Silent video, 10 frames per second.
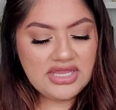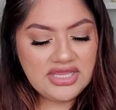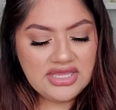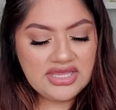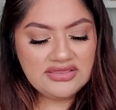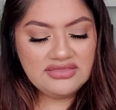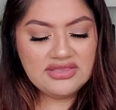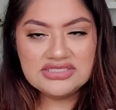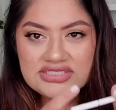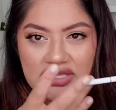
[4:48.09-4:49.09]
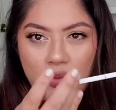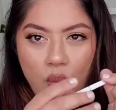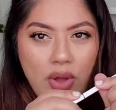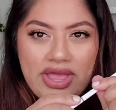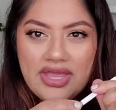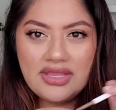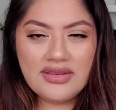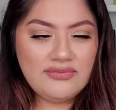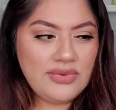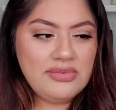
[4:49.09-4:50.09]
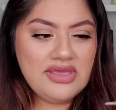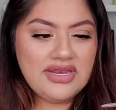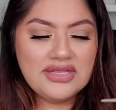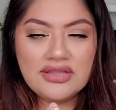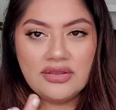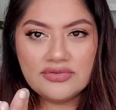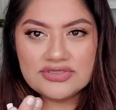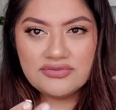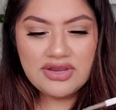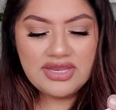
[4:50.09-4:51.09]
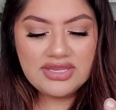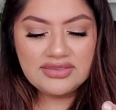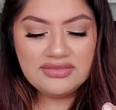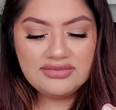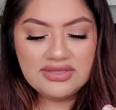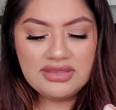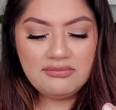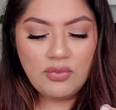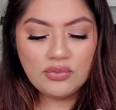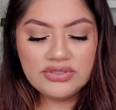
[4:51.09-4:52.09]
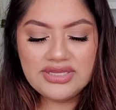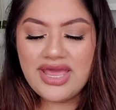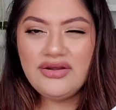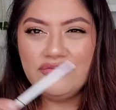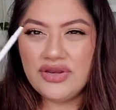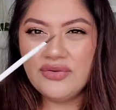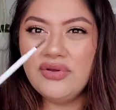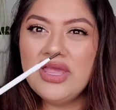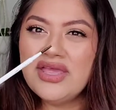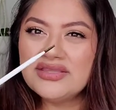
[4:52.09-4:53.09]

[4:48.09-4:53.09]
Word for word: and get this like wet and maybe I didn't close it right and get, get moldy. I don't know.